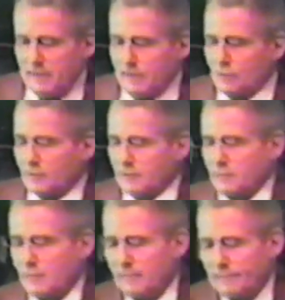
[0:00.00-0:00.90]
he
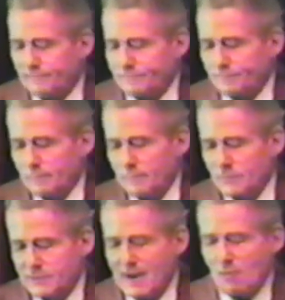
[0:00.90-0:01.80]
said, um,
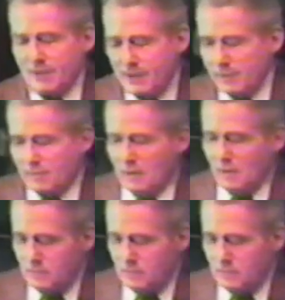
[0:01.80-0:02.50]
tally here and I'll,